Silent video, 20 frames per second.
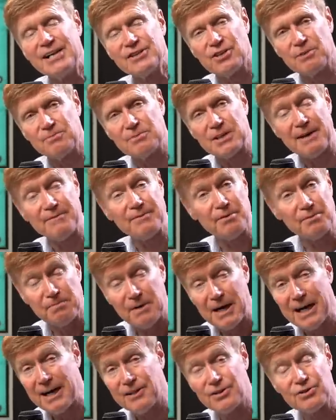some type of
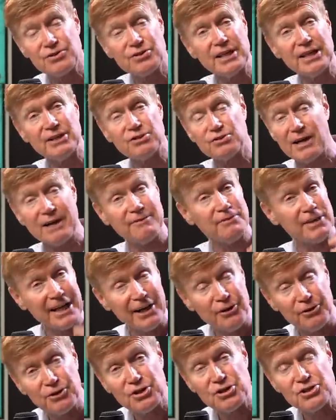policy, travel
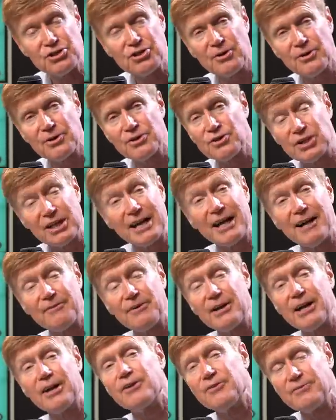health insurance to
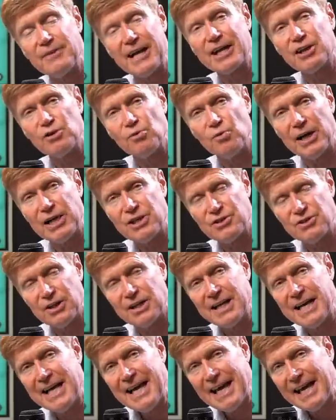cover air
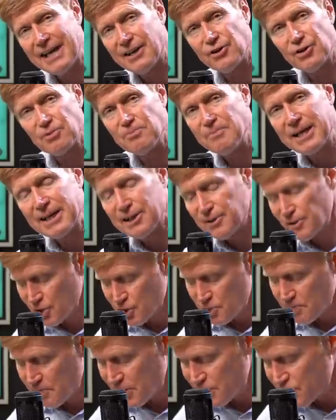evacuation and other medical
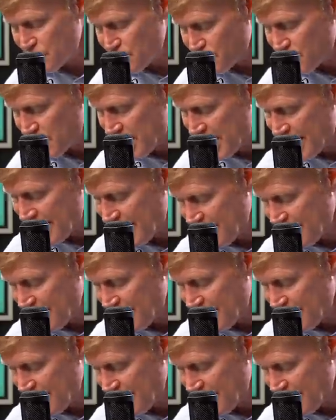expenses